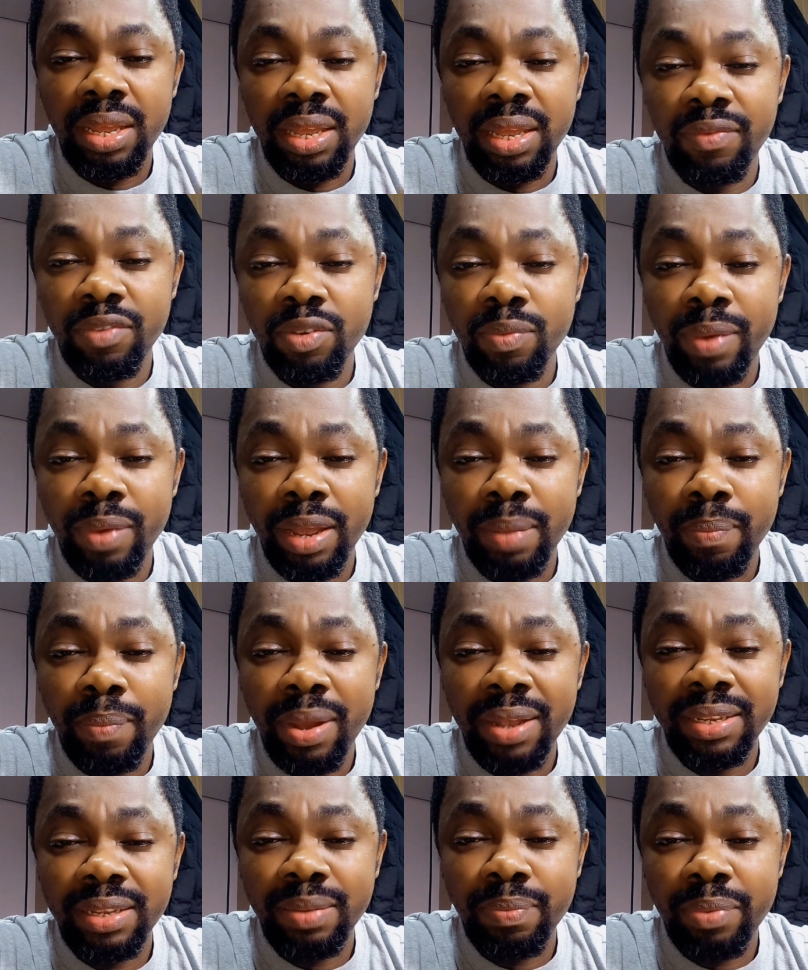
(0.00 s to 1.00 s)
If you
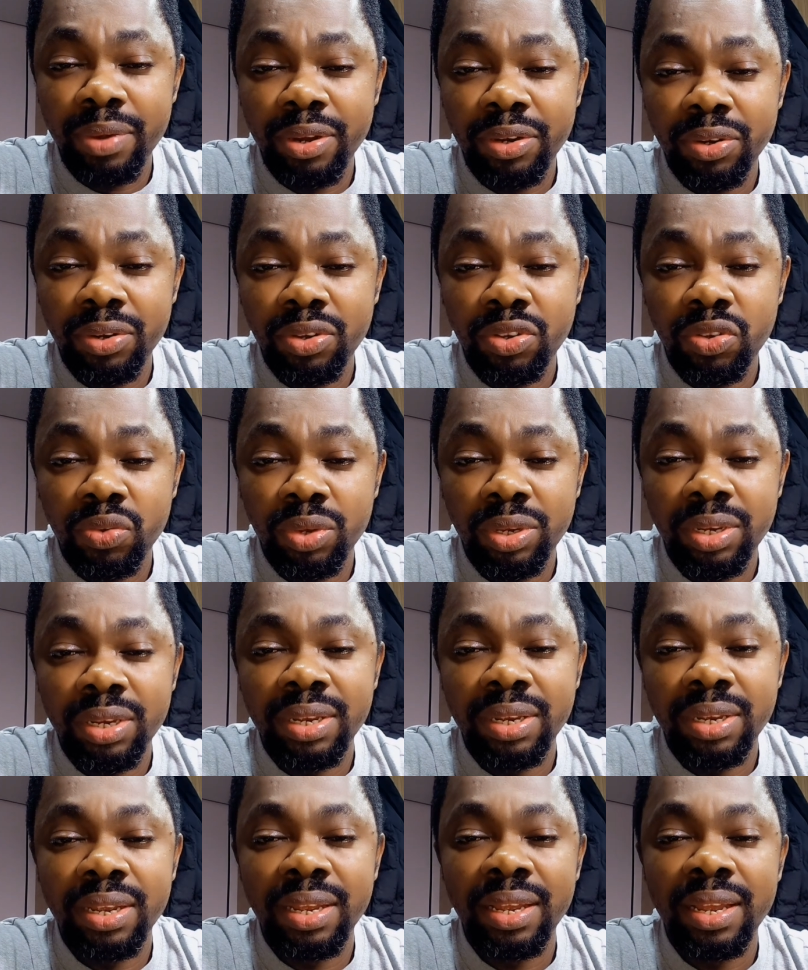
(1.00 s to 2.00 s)
bypass the pressure
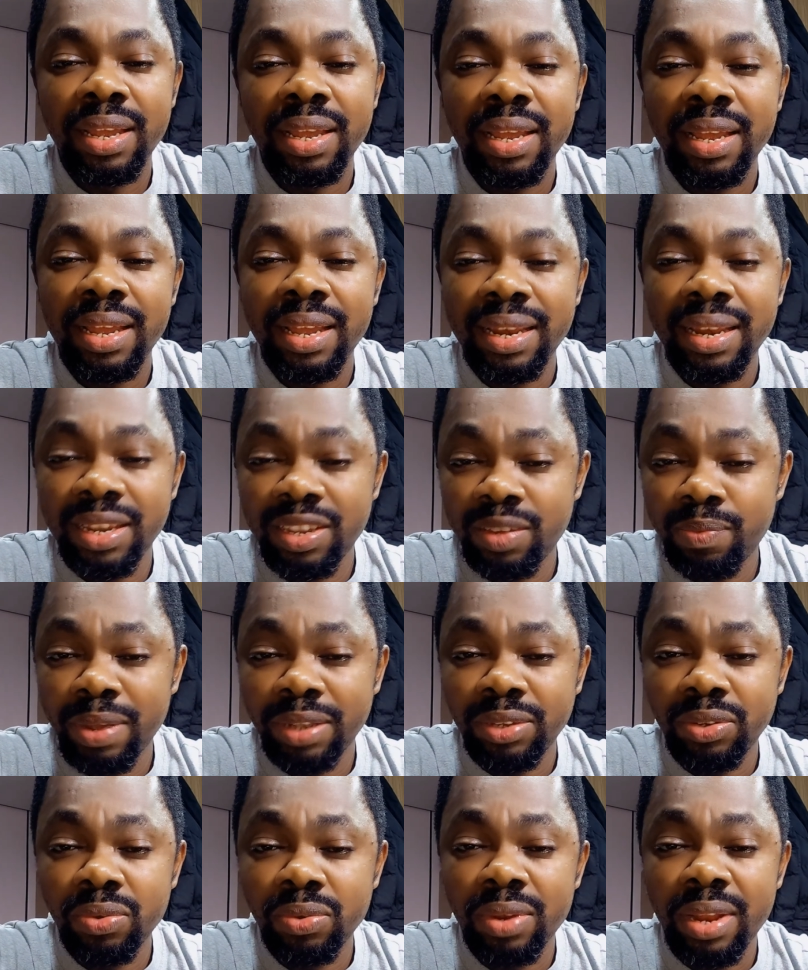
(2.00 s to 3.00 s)
switch, this
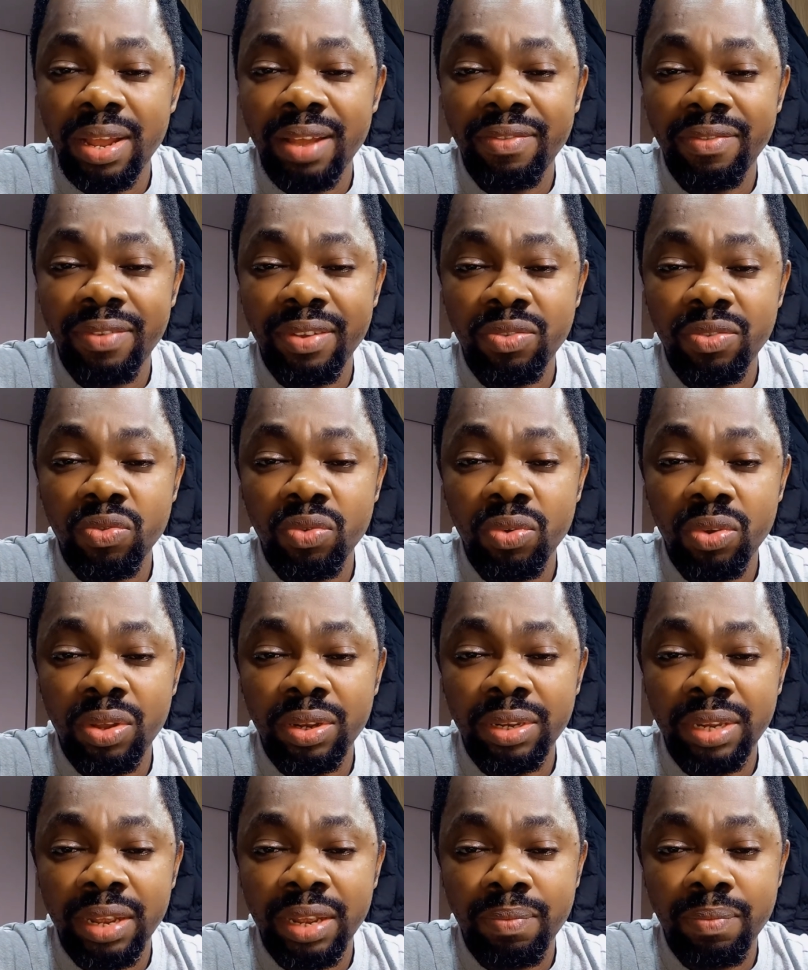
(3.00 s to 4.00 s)
particular phase will
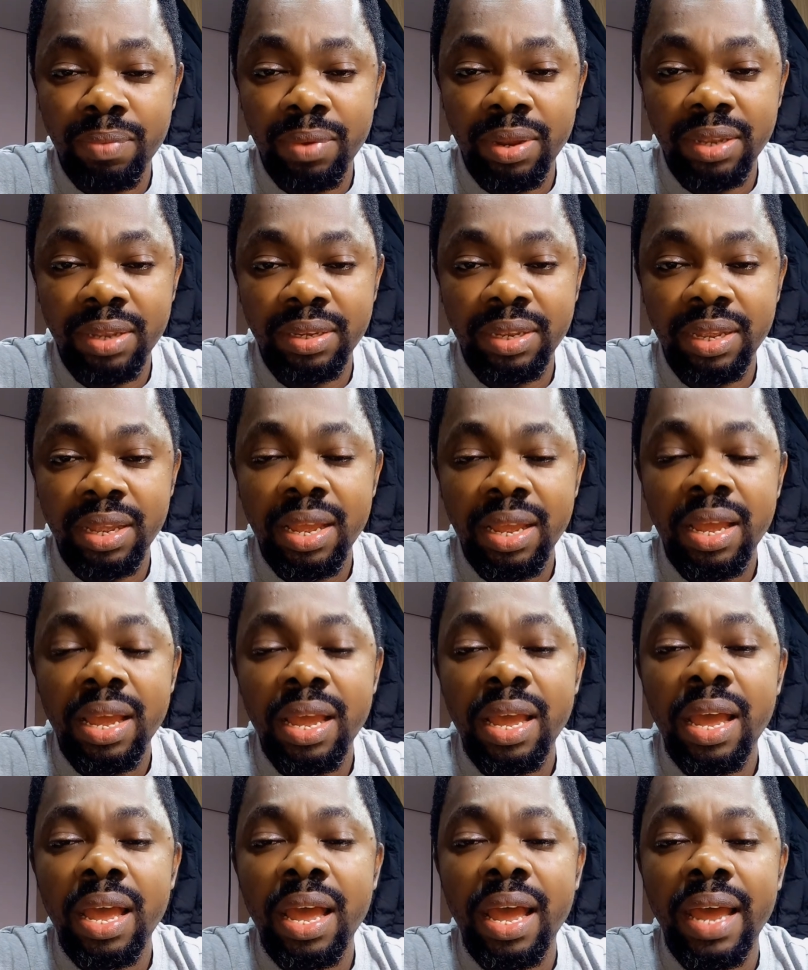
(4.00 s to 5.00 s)
not take place,
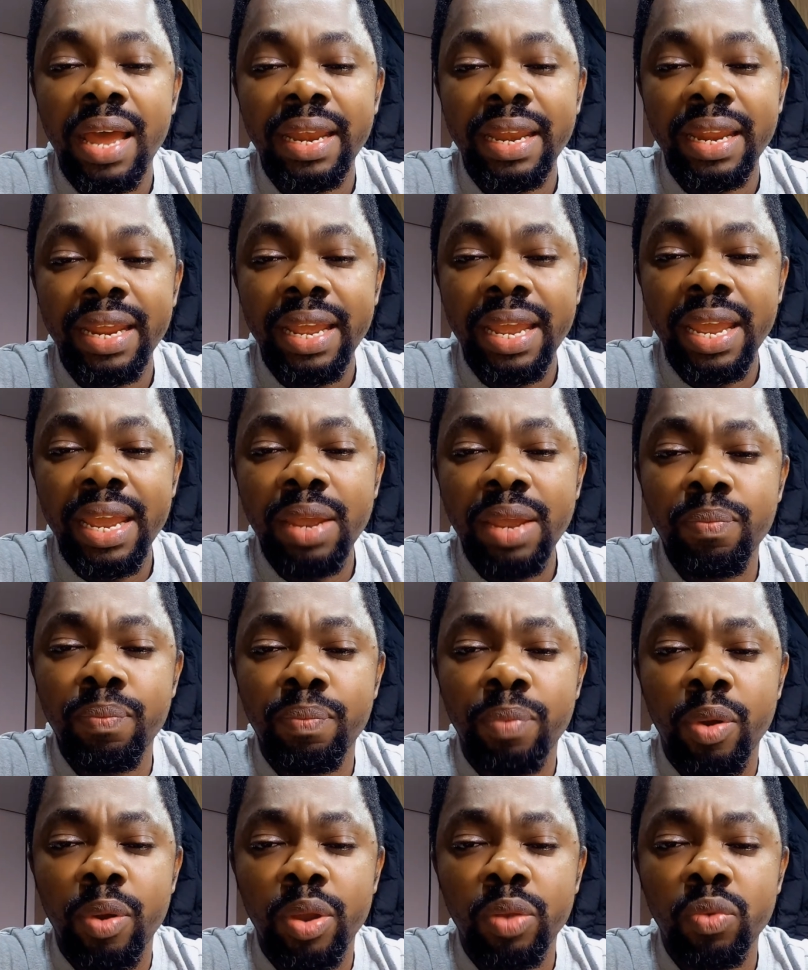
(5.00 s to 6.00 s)
and the
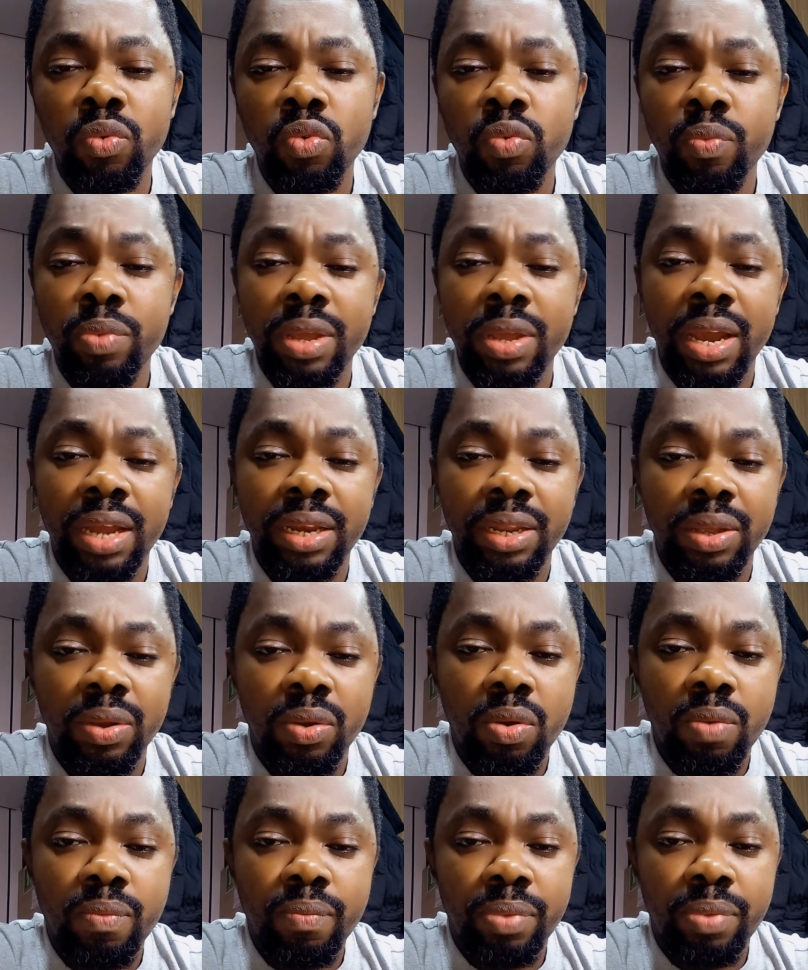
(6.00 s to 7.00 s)
end point will be at your
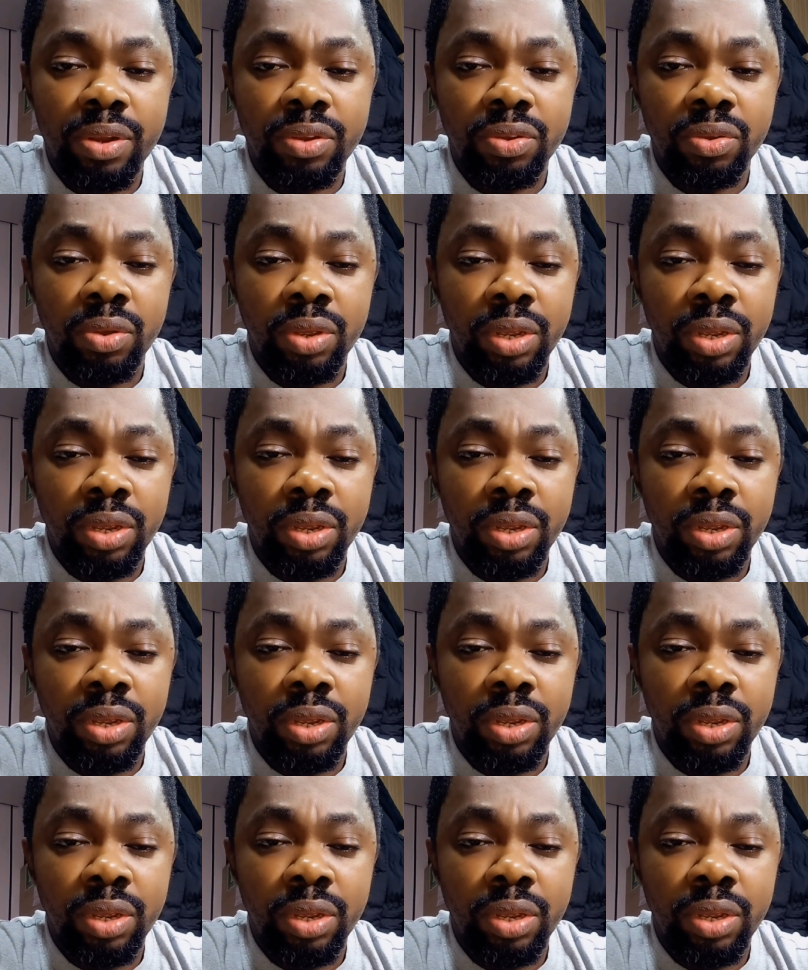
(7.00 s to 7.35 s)
compressor.